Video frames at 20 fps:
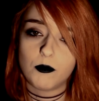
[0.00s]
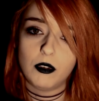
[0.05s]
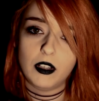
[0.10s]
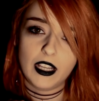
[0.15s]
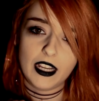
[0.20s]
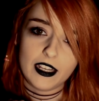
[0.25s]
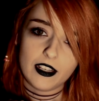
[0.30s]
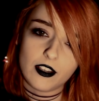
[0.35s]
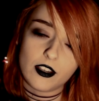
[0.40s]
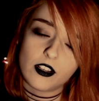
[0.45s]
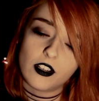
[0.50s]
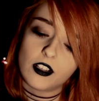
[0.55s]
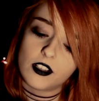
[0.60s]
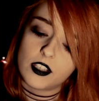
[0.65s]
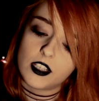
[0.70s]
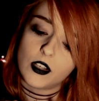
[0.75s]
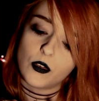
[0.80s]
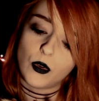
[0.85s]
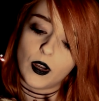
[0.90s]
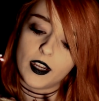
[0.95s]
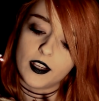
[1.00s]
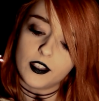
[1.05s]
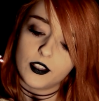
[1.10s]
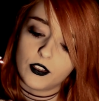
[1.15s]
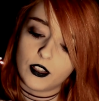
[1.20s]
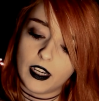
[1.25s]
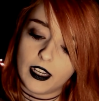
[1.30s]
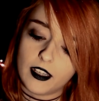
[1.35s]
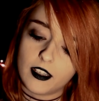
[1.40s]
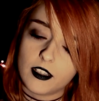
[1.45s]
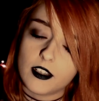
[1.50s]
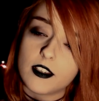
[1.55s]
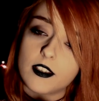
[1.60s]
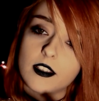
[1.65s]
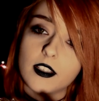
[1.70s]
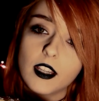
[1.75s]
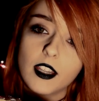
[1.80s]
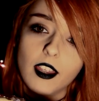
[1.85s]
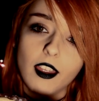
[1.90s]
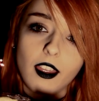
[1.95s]
plain salty rice
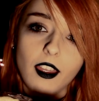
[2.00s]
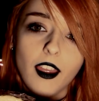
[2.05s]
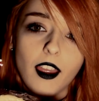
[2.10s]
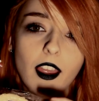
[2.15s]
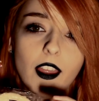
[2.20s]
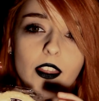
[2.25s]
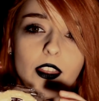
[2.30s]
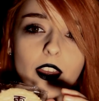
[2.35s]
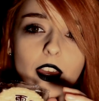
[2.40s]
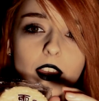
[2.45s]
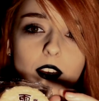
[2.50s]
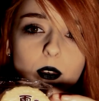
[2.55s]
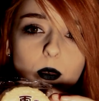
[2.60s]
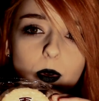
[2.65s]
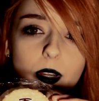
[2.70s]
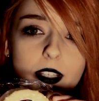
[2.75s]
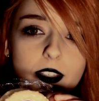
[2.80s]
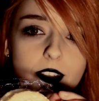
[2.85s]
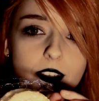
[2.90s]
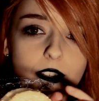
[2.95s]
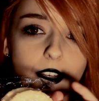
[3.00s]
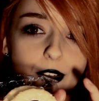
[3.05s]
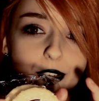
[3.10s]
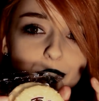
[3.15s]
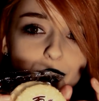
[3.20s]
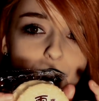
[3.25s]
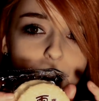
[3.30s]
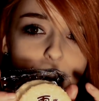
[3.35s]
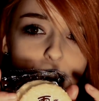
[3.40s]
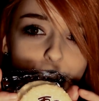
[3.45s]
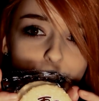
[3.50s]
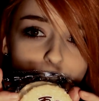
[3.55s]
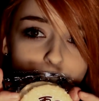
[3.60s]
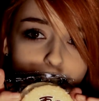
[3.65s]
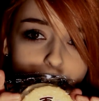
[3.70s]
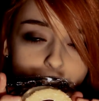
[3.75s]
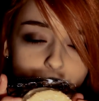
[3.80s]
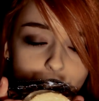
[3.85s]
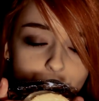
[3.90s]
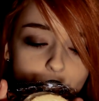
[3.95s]
crackers, and that white star that you
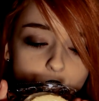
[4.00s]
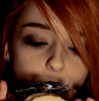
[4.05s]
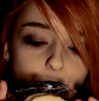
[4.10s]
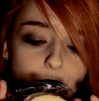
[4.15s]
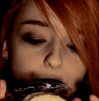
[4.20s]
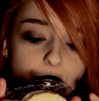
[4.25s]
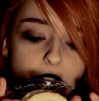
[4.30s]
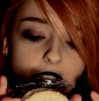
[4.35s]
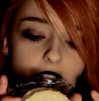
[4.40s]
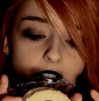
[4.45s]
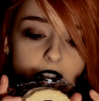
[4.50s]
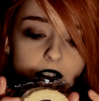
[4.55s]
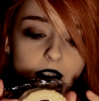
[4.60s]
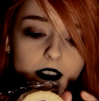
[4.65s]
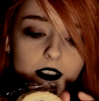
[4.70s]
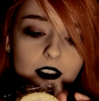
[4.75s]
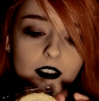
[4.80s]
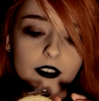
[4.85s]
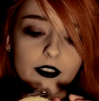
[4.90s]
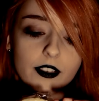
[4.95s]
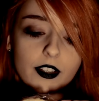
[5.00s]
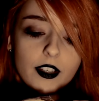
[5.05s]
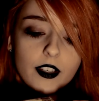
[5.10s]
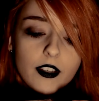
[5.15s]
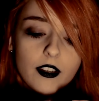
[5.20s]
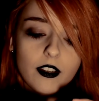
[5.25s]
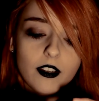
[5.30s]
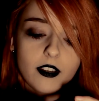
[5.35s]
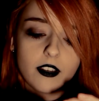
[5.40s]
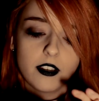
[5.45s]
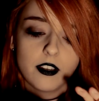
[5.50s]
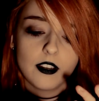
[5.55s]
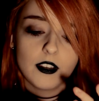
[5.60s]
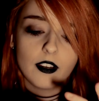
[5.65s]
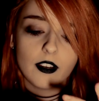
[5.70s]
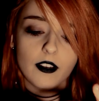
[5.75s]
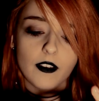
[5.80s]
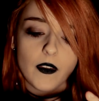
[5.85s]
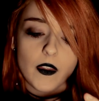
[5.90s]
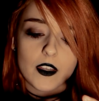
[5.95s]
see on top there,
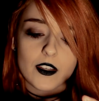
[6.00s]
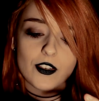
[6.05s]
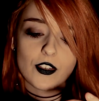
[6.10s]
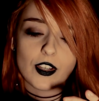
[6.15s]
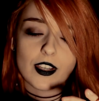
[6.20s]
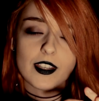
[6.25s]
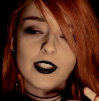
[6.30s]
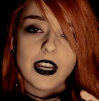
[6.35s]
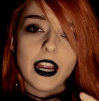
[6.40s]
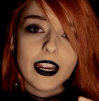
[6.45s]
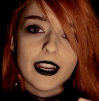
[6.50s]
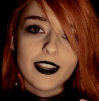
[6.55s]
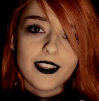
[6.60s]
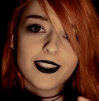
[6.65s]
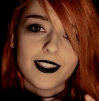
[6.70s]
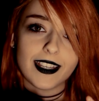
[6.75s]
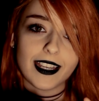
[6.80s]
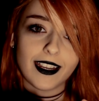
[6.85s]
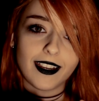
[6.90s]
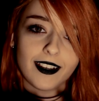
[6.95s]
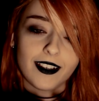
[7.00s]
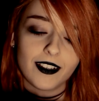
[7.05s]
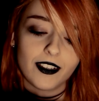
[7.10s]
that's just icing.